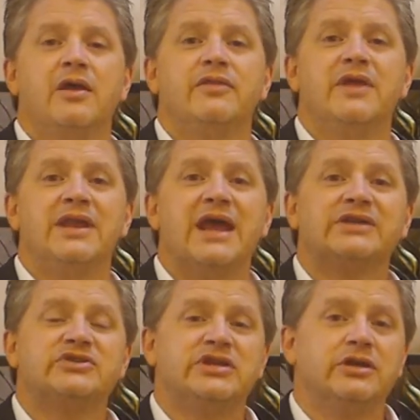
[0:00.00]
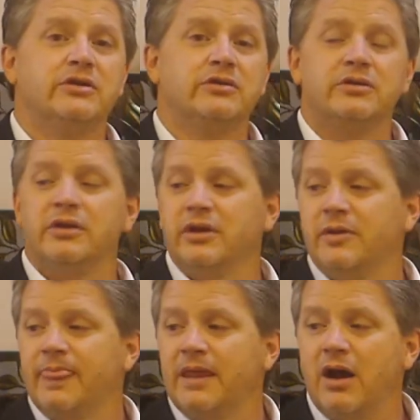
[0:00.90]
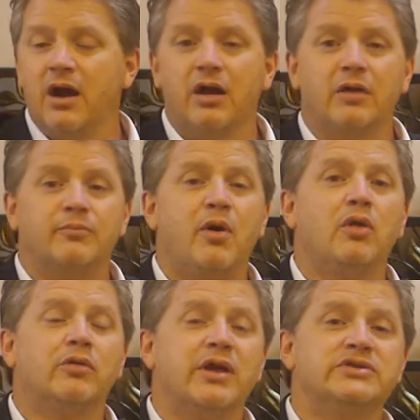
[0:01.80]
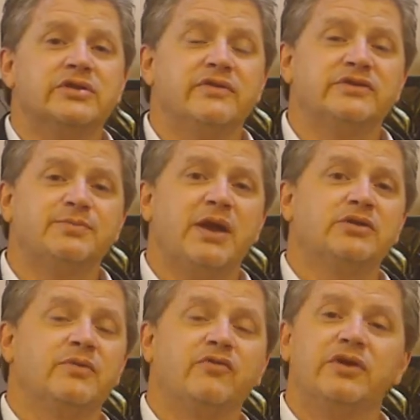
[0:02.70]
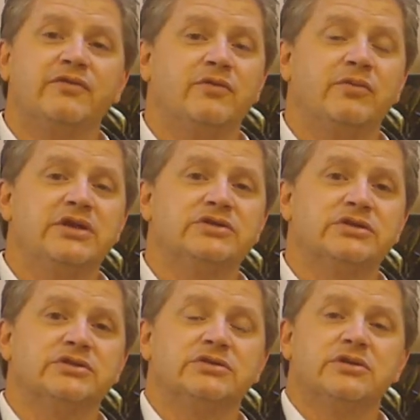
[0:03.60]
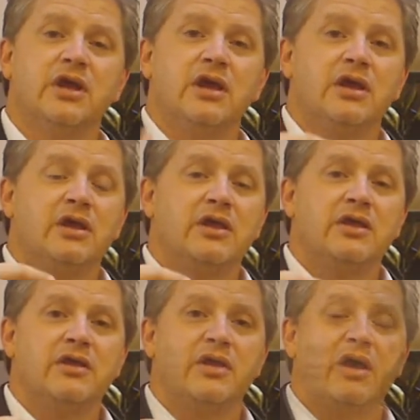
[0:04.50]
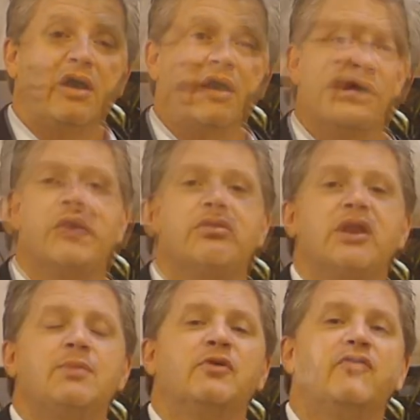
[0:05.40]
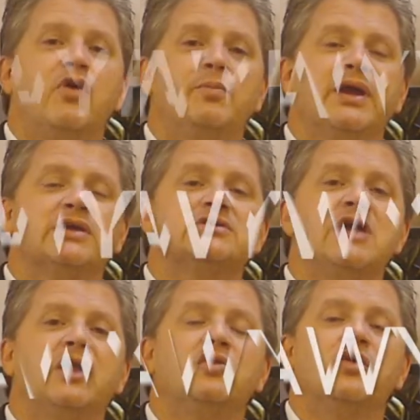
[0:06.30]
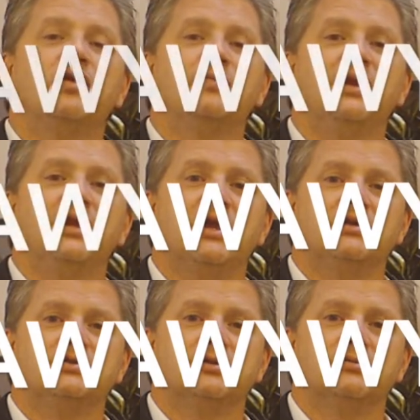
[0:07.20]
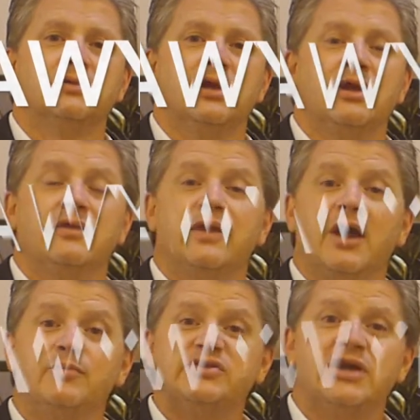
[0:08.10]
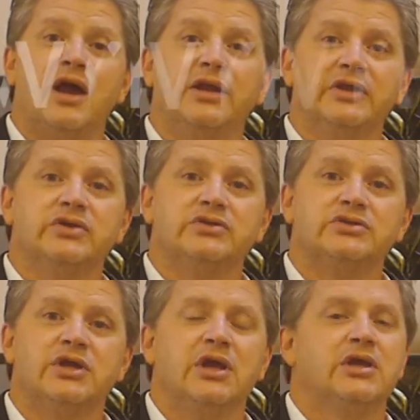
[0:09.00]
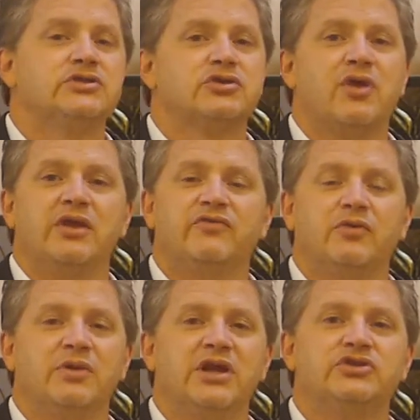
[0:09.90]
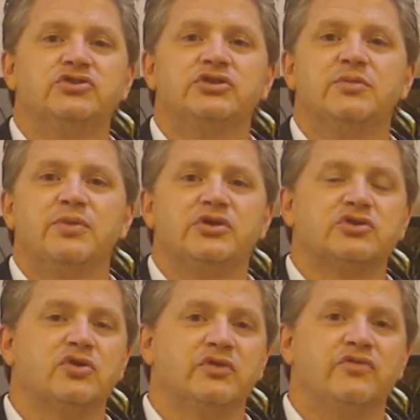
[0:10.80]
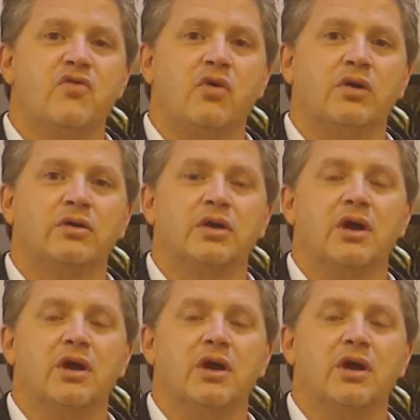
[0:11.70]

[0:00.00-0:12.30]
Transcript: The next tier are polar ends of the spectrum for different reasons. The number 4 pick is non-lawyer mediation. The upside is it's great for relationship, it's good for